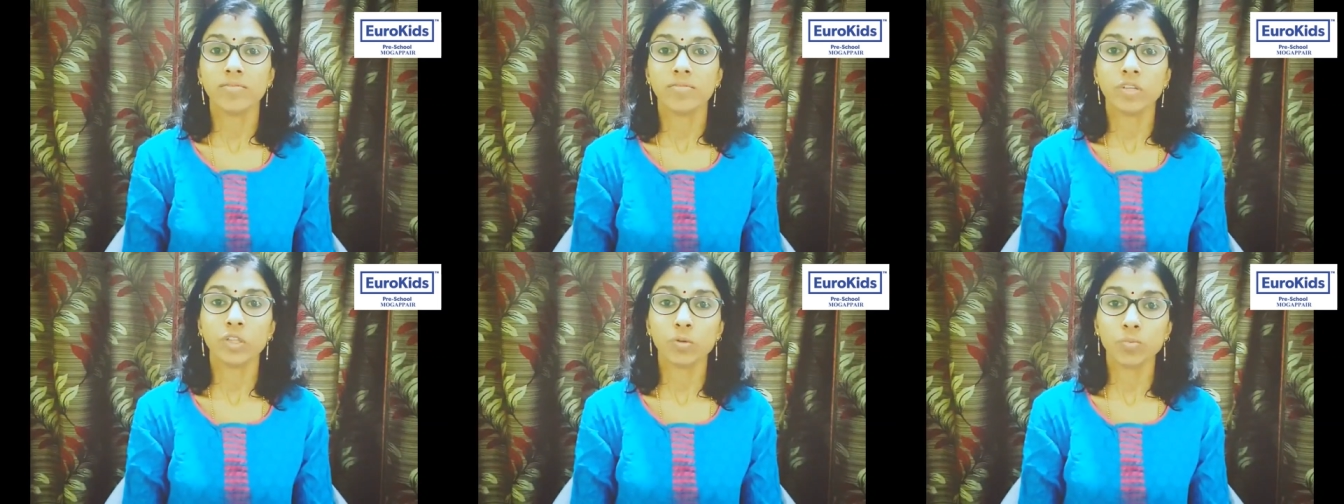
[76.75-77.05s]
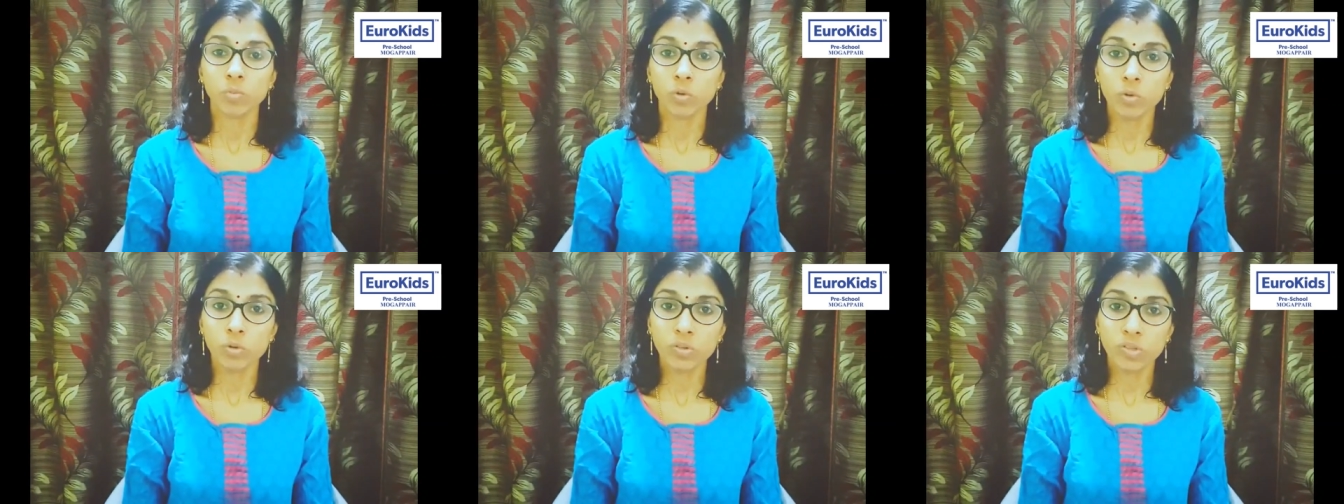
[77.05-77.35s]
which
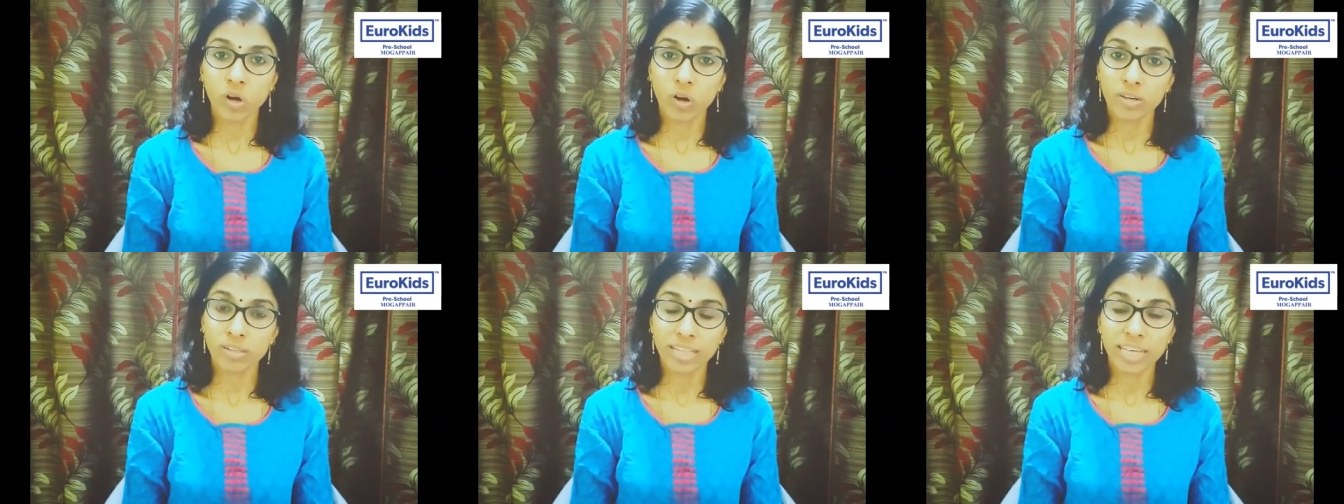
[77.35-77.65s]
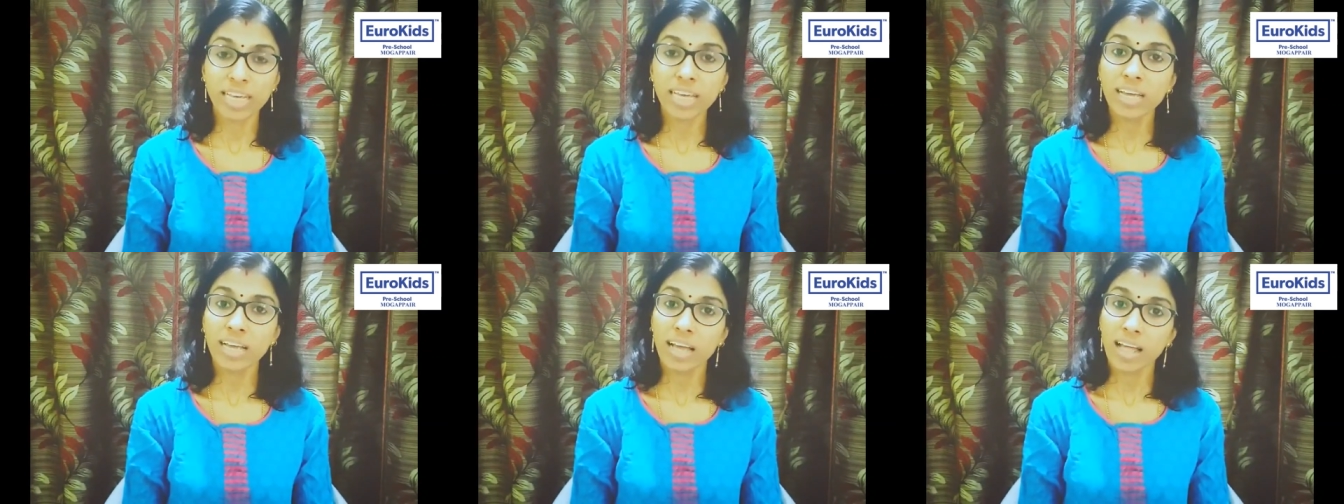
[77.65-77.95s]
moves on
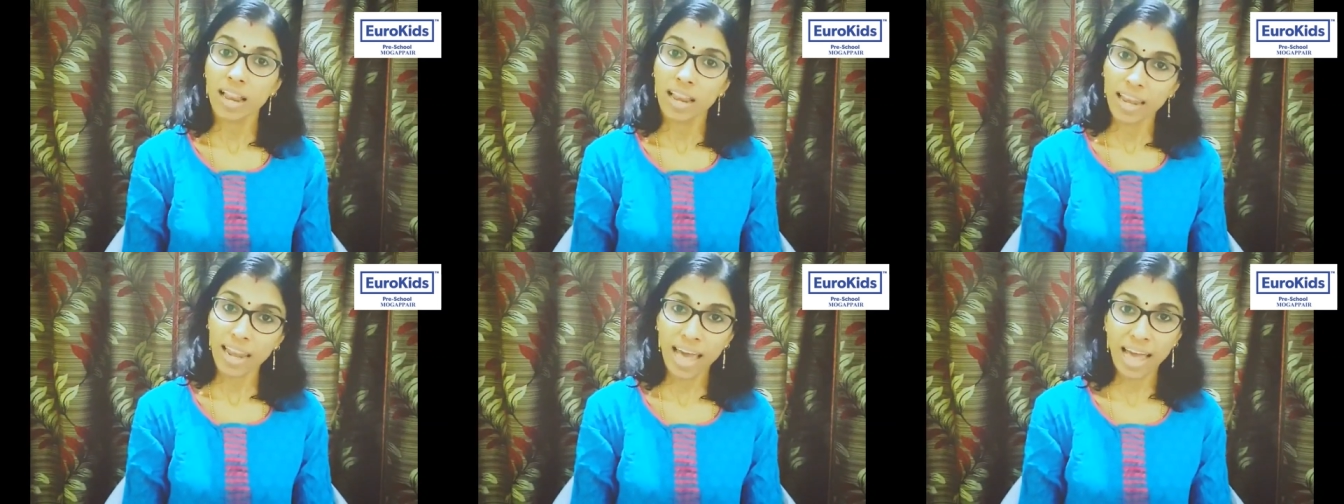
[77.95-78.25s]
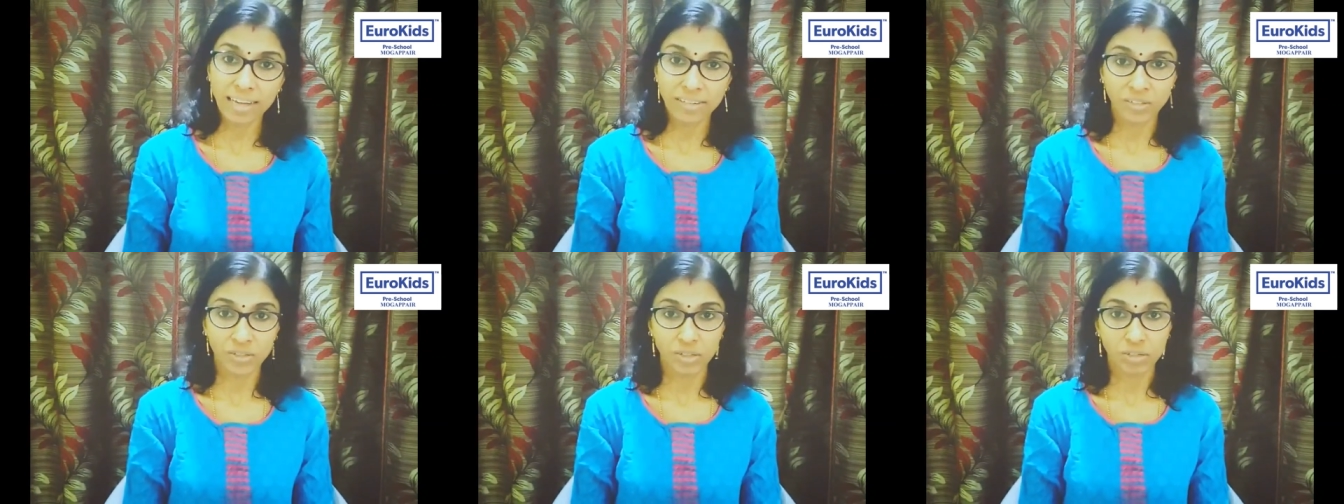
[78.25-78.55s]
the
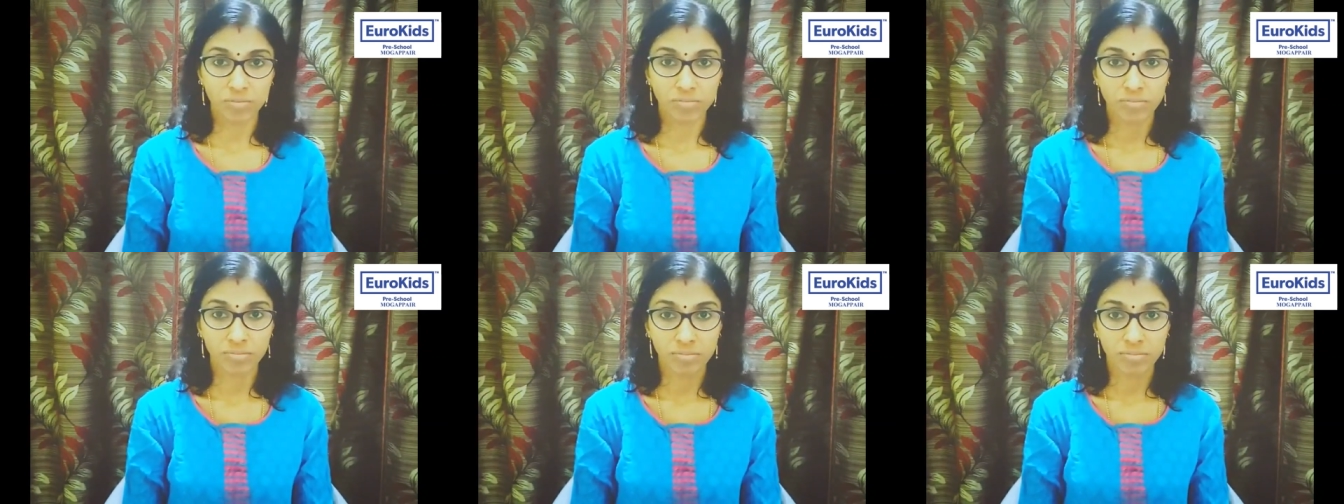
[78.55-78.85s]
land.